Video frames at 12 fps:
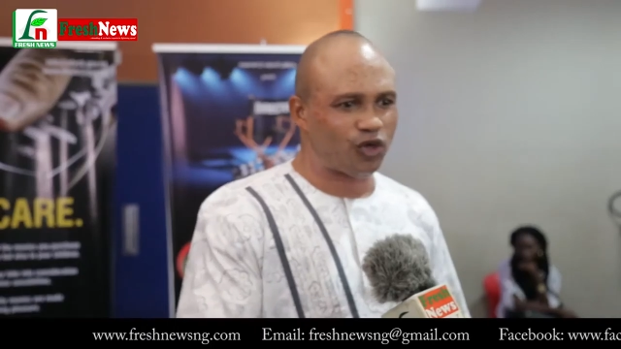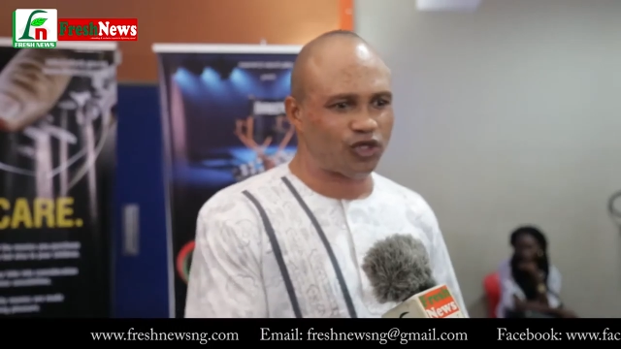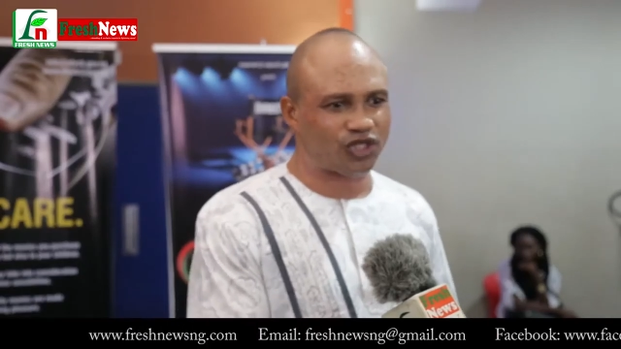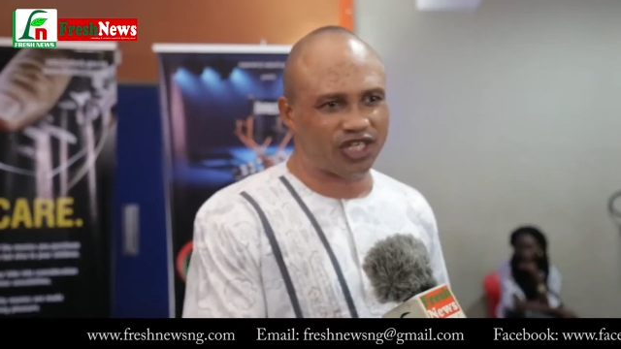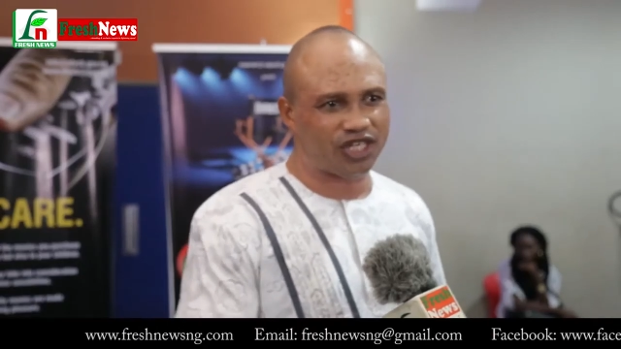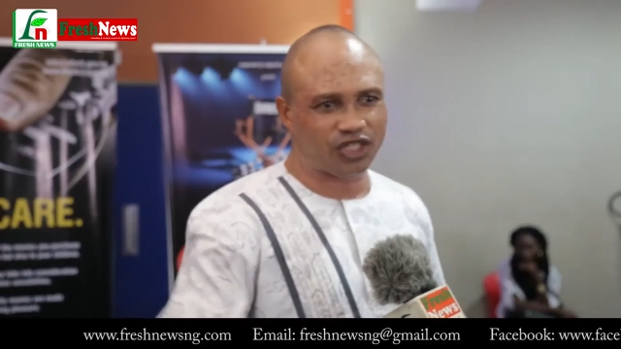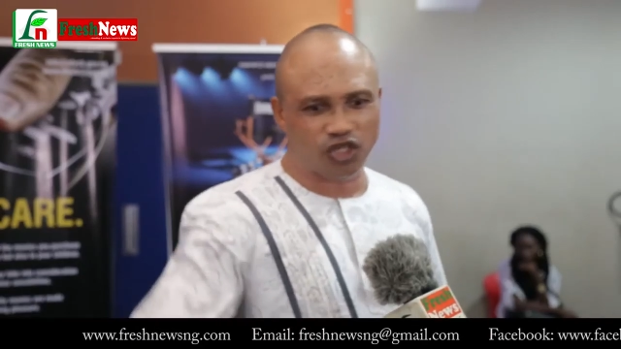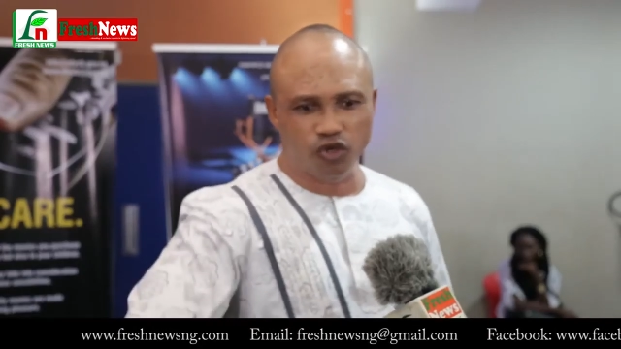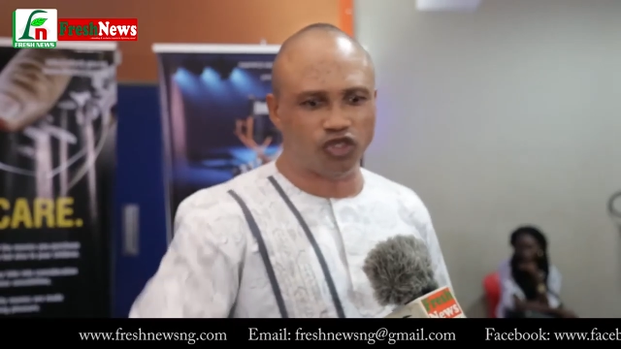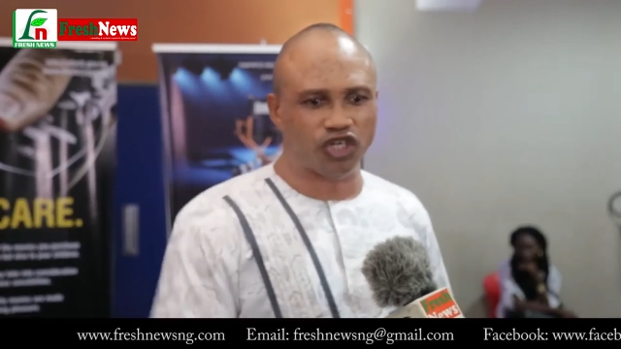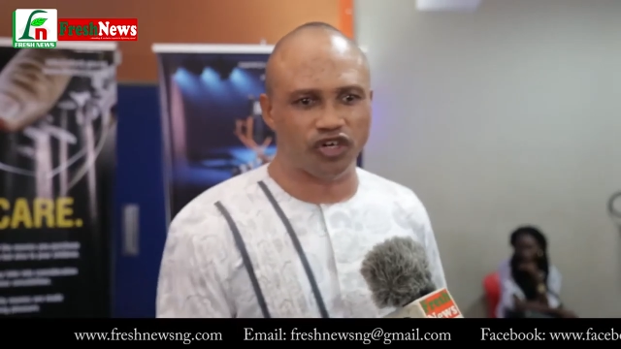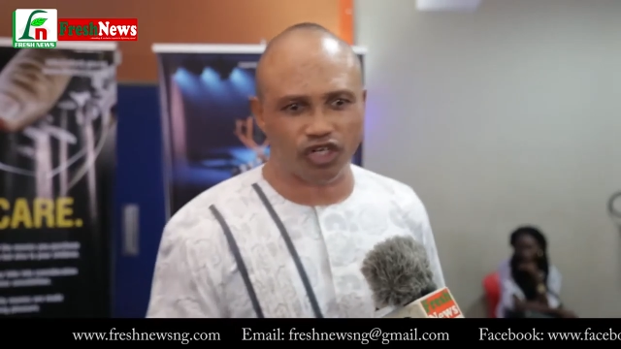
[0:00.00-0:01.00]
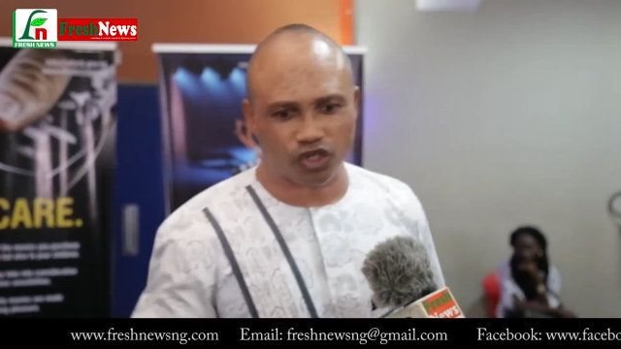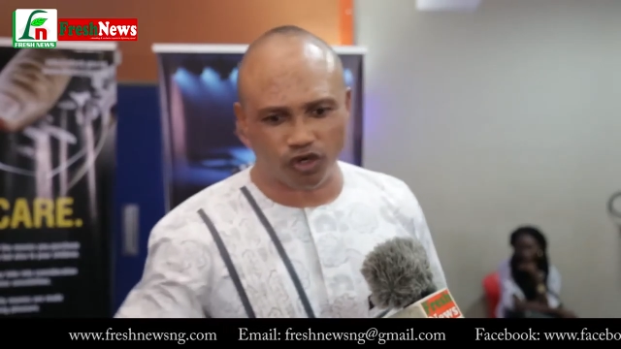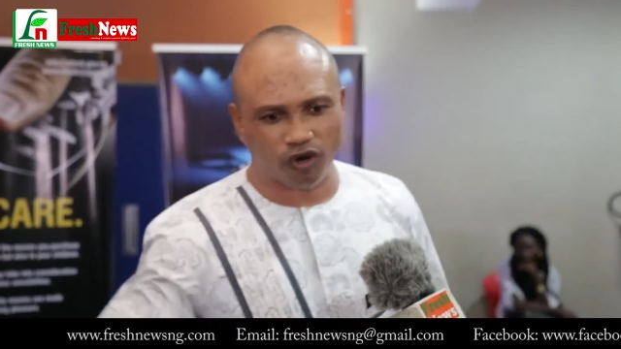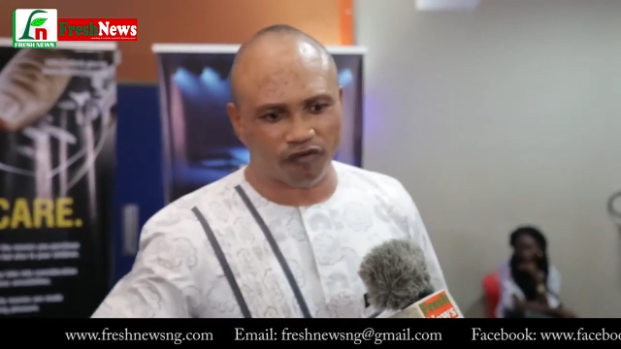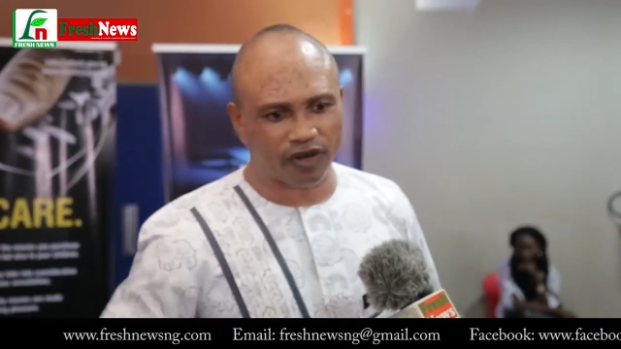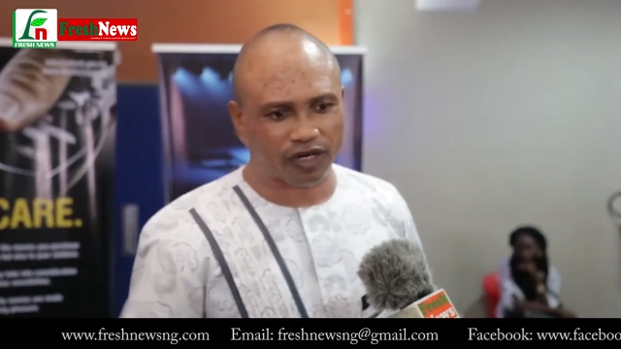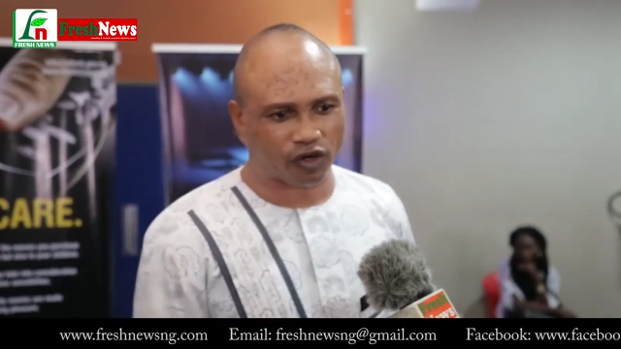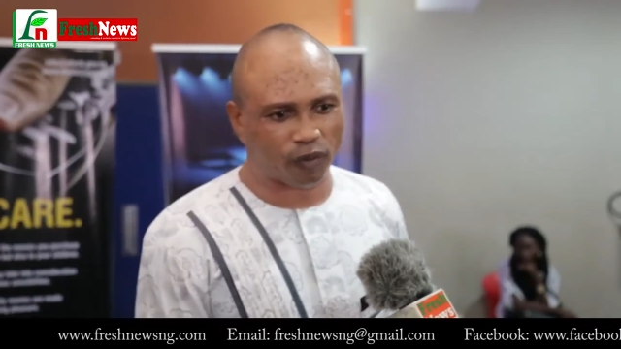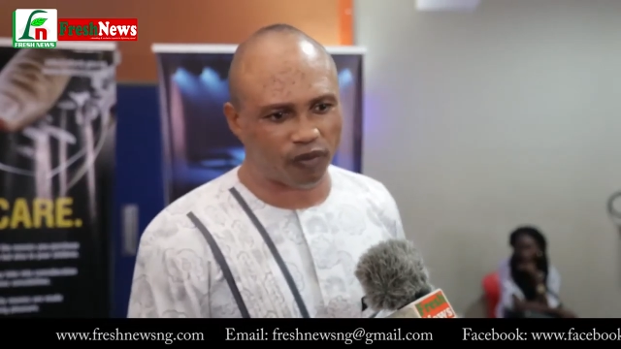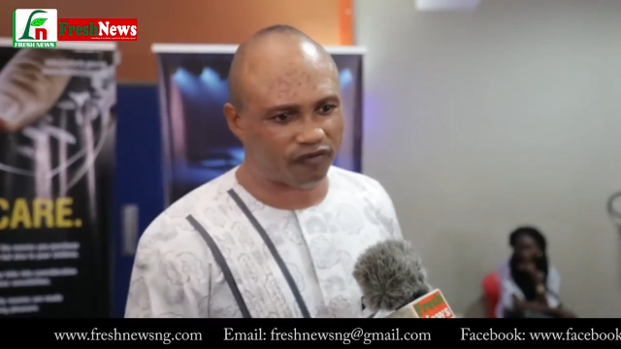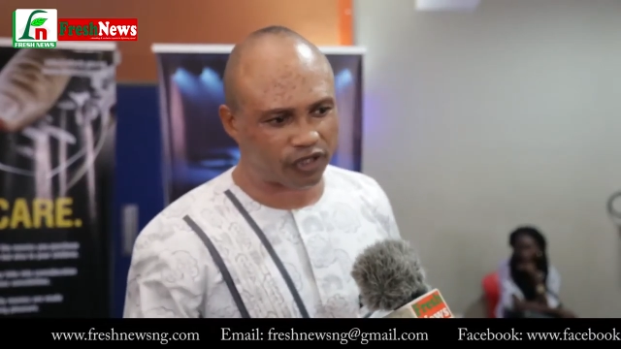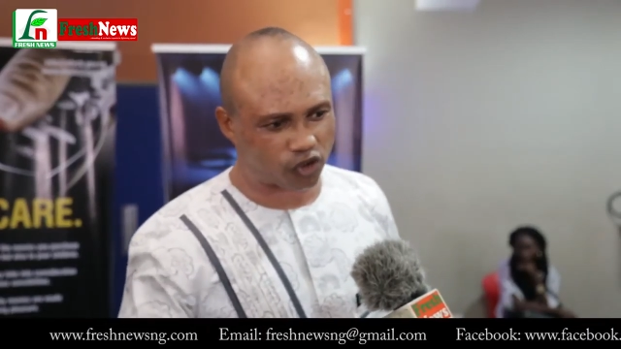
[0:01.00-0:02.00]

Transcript: you see this new generation of a uh, crop of uh,